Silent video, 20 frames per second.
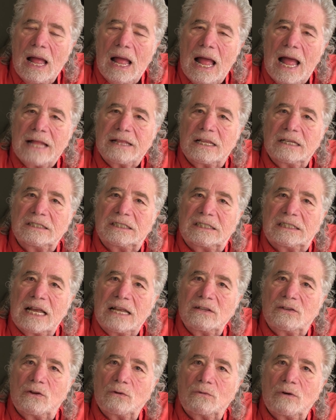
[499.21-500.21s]
At the
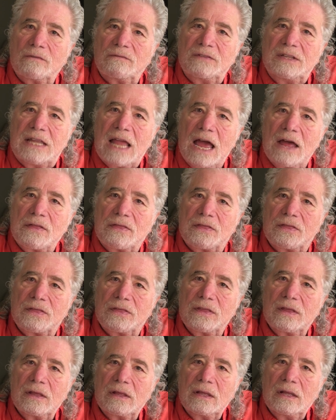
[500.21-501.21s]
center of death,
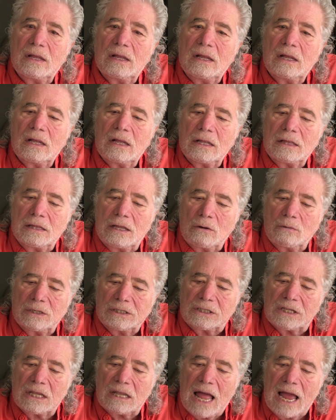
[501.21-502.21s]
there
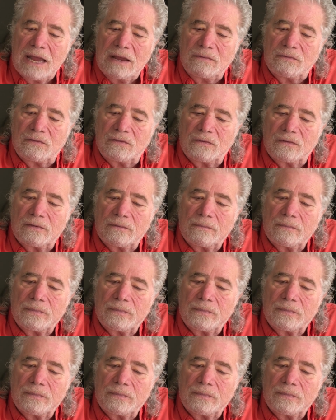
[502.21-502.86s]
is life.